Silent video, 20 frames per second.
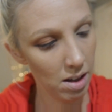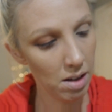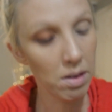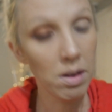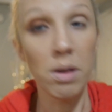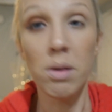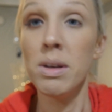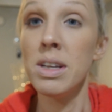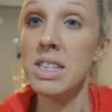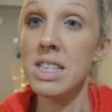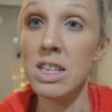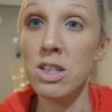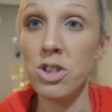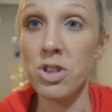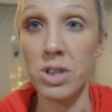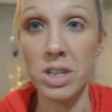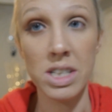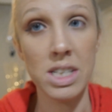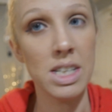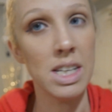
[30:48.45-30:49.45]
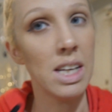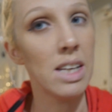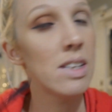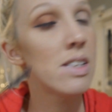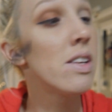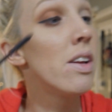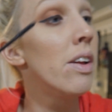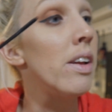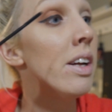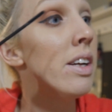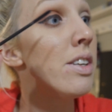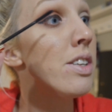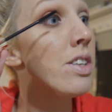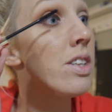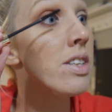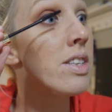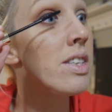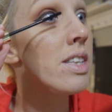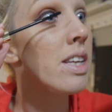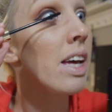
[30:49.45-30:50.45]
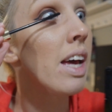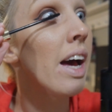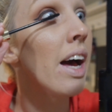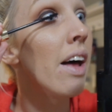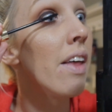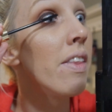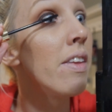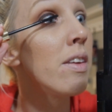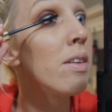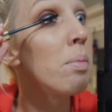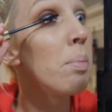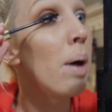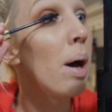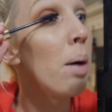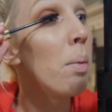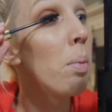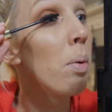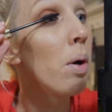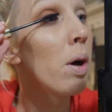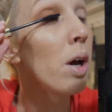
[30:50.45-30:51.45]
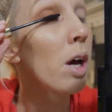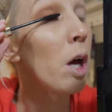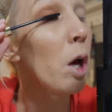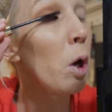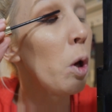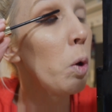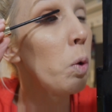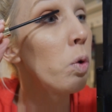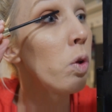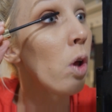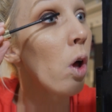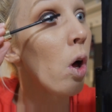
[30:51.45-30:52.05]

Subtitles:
and it's interesting. So let's just see how this bad boy goes